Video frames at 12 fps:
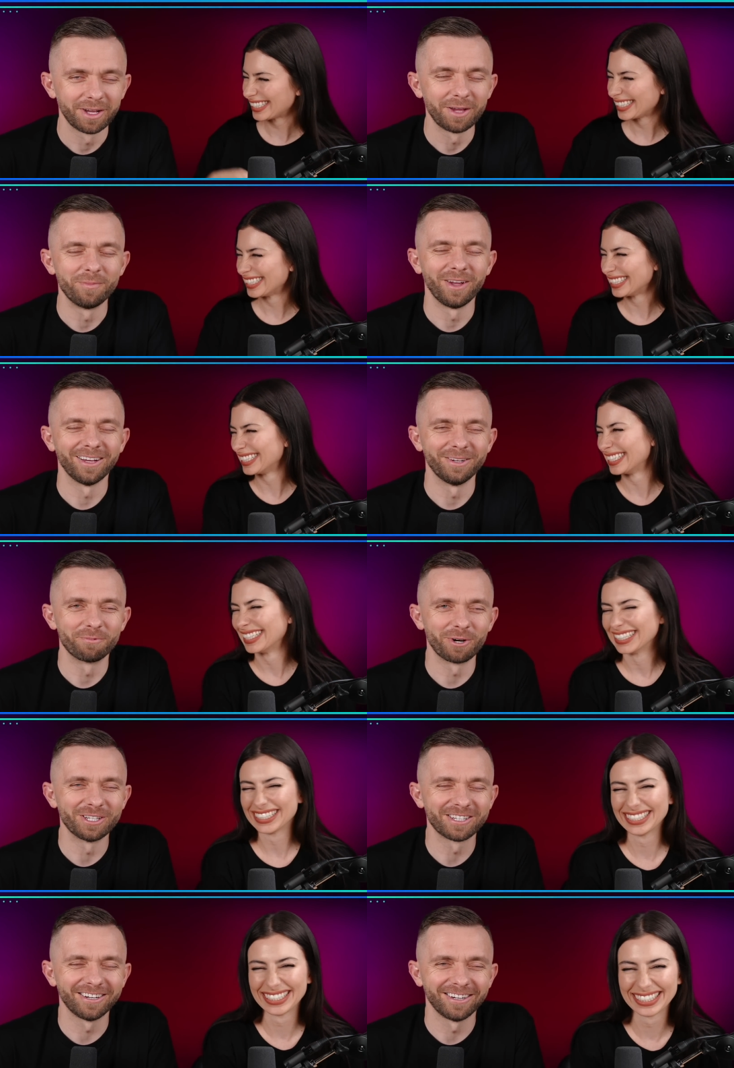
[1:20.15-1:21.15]
Speaker 1: Amen.
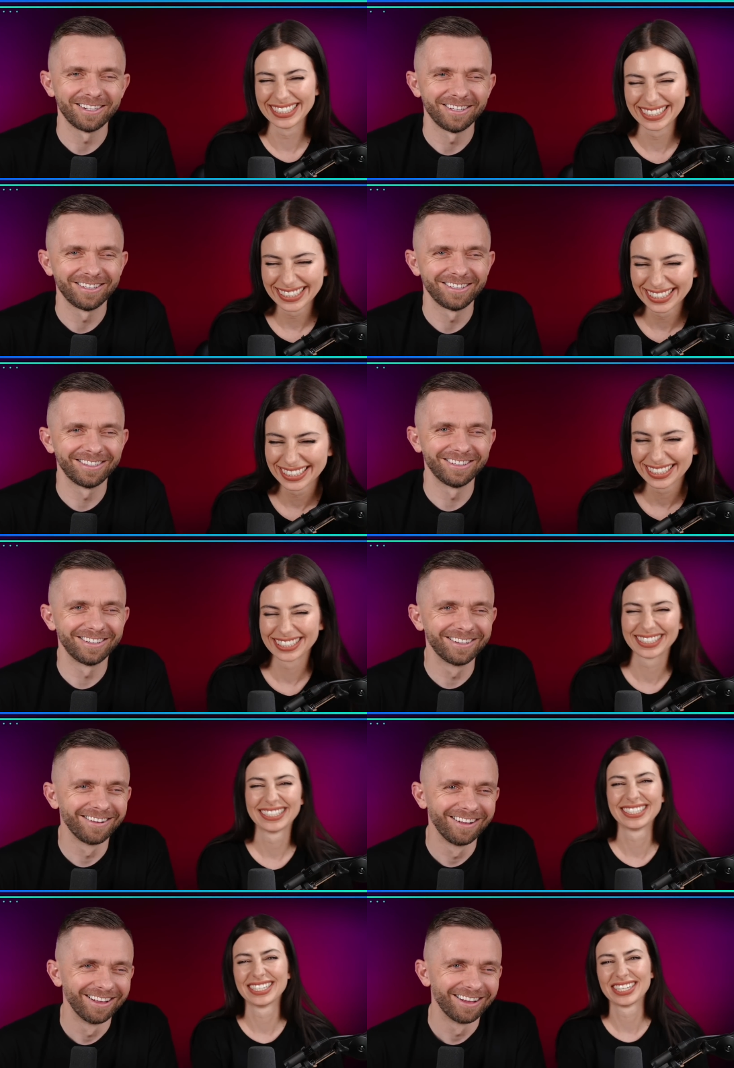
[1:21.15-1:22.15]
Praise God.
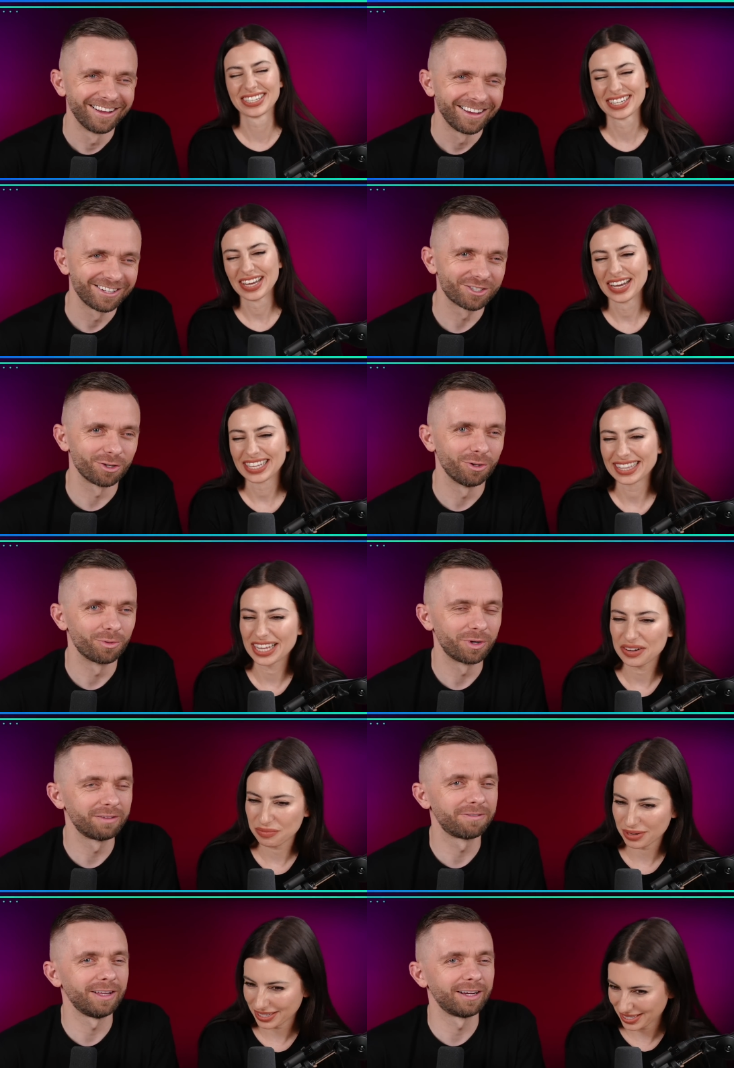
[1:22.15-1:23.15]
So,
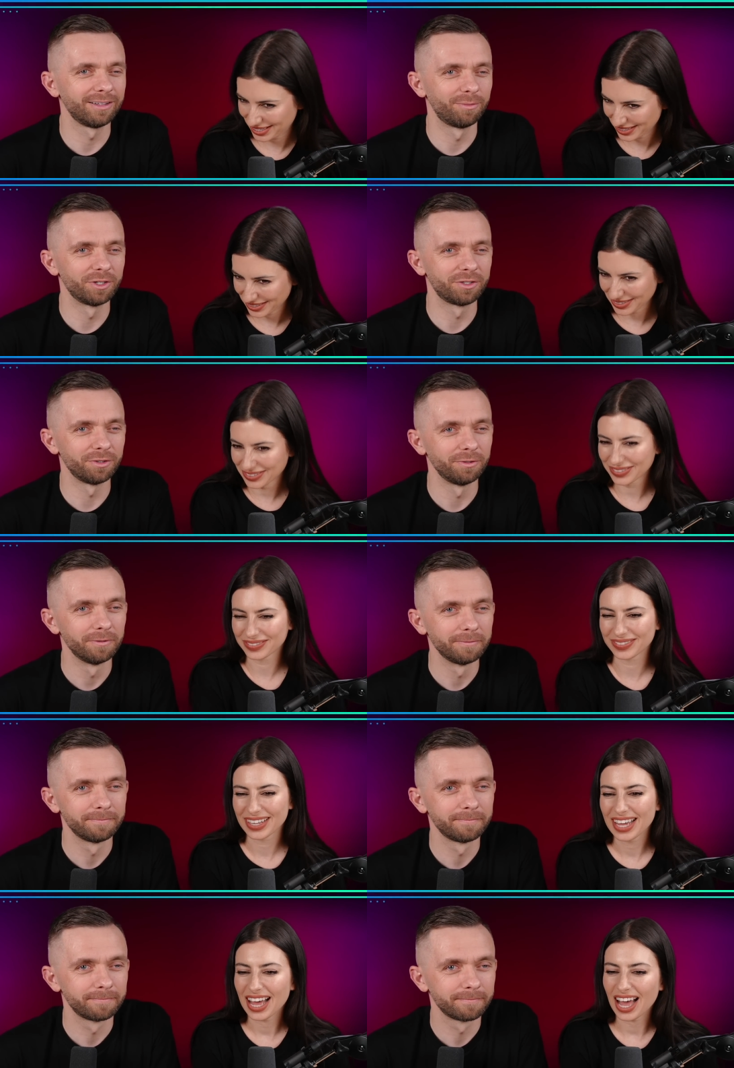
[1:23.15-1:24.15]
number red flag two. number two
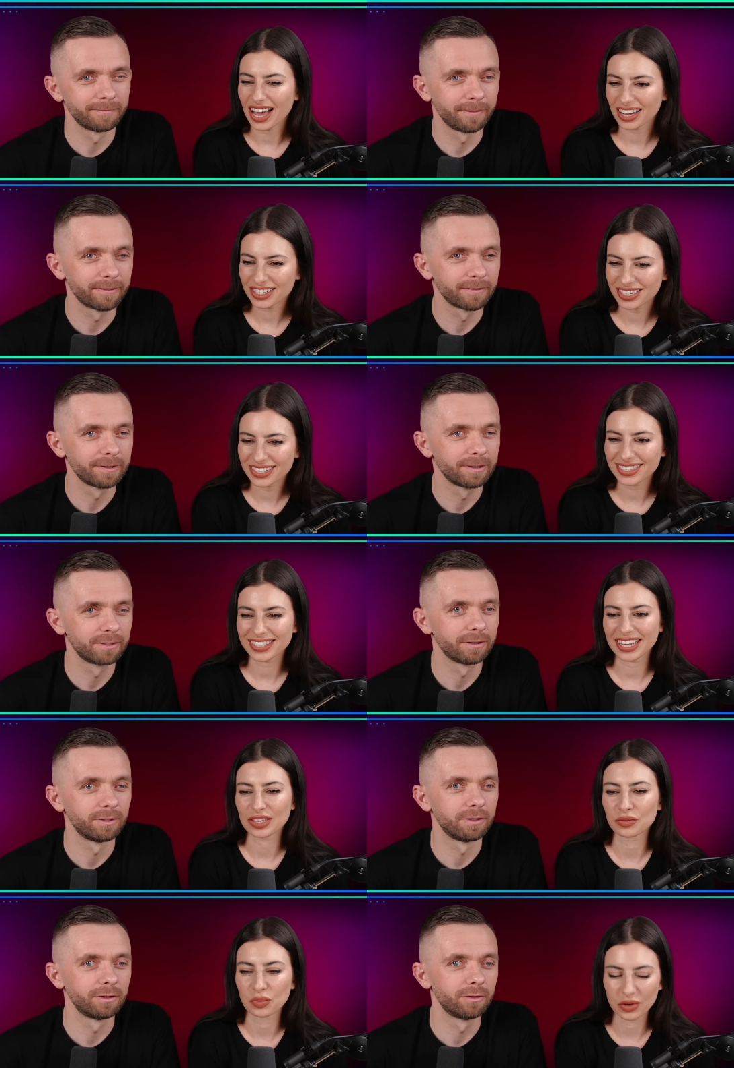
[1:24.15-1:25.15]
Speaker 2: actions
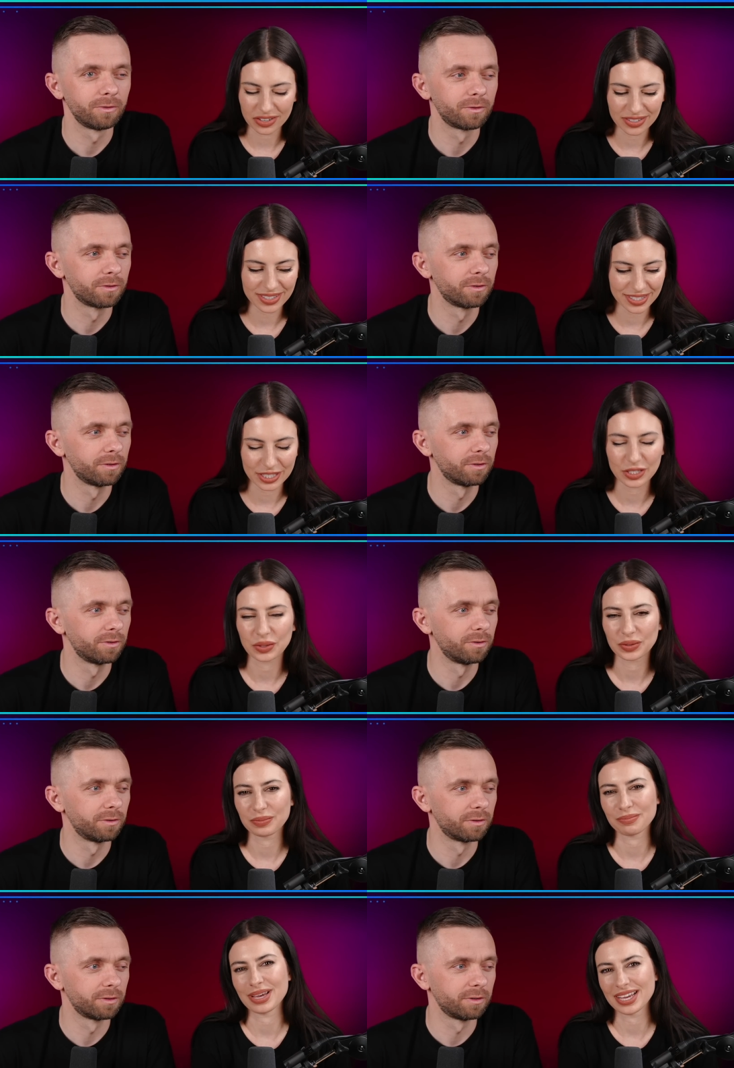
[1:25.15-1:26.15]
and words
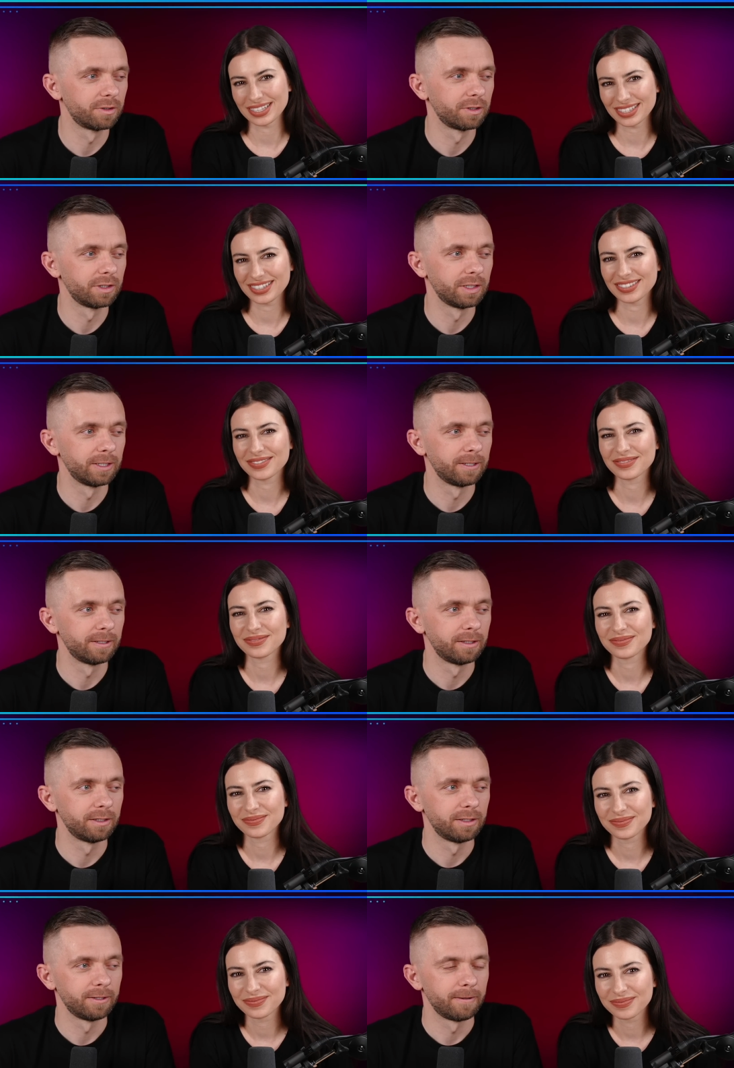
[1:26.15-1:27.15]
don't match.
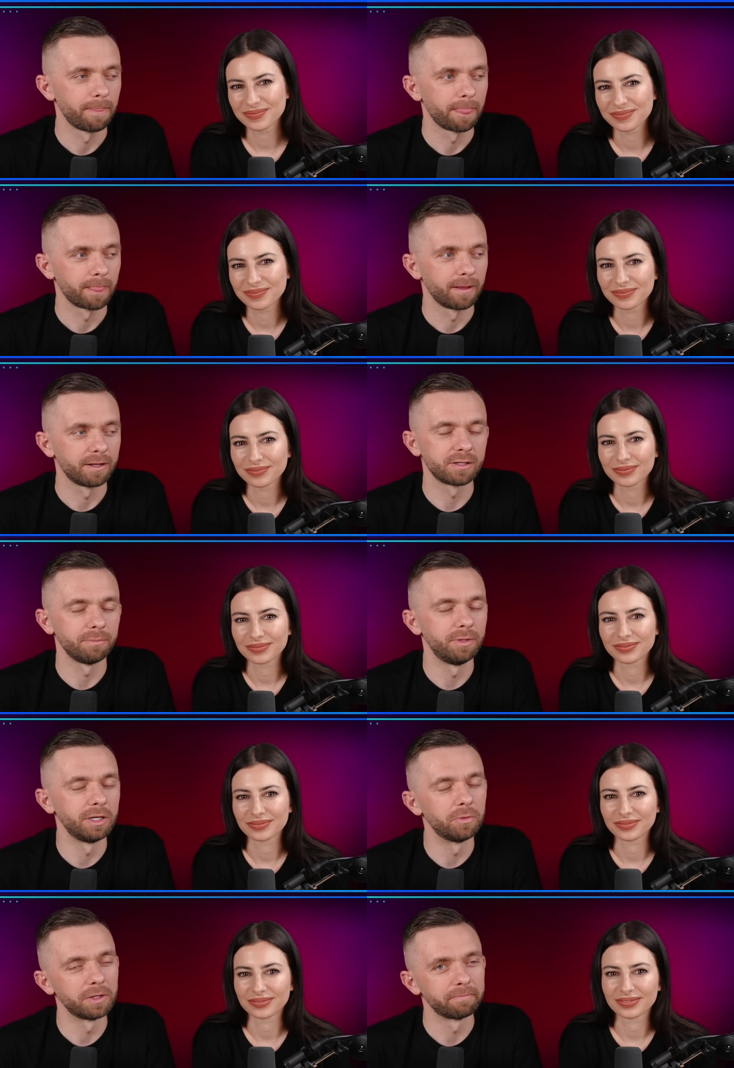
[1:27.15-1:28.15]
Speaker 1: That's a
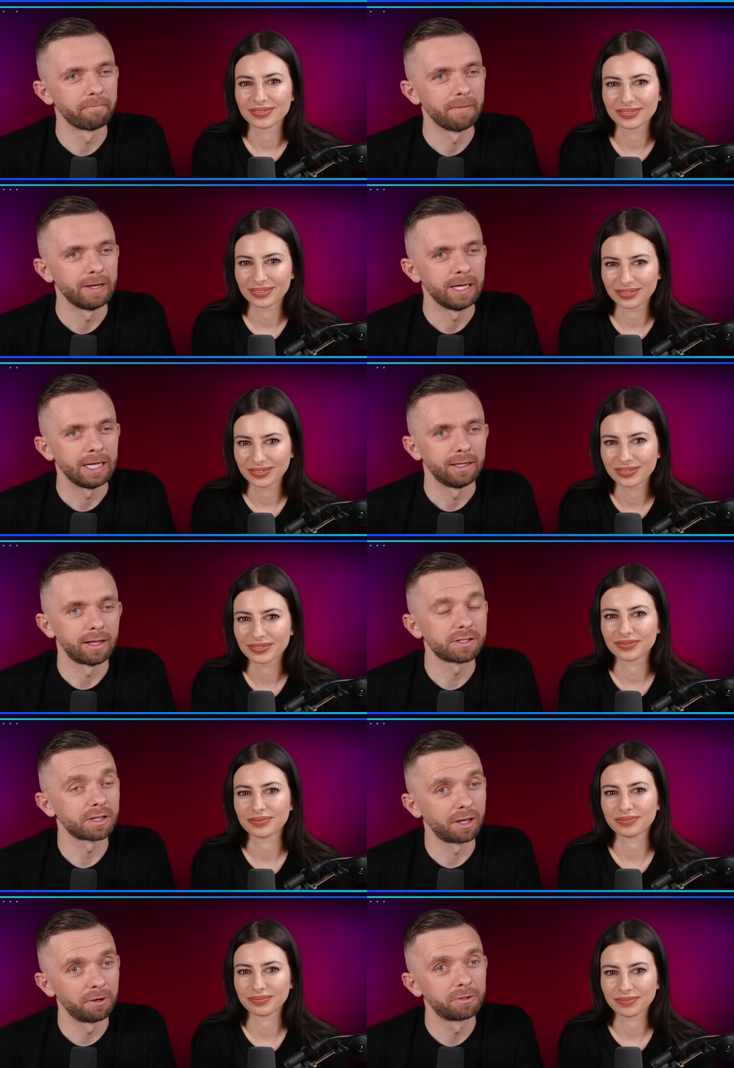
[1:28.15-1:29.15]
big one. That's a
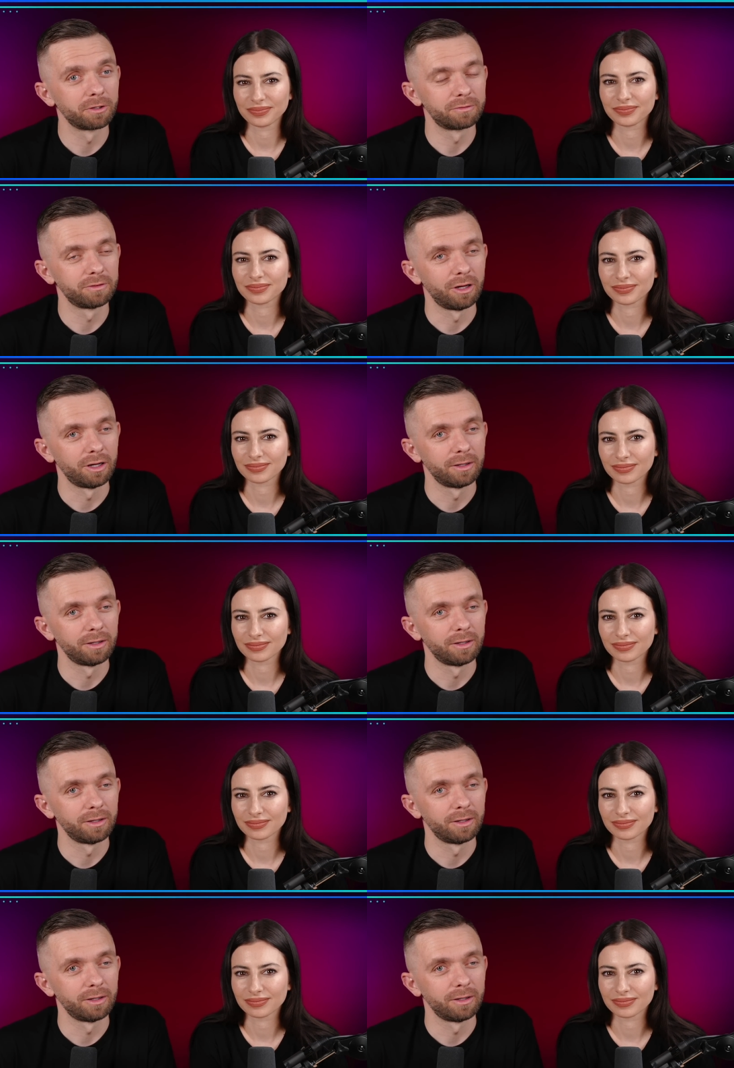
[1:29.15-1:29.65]
character flaw.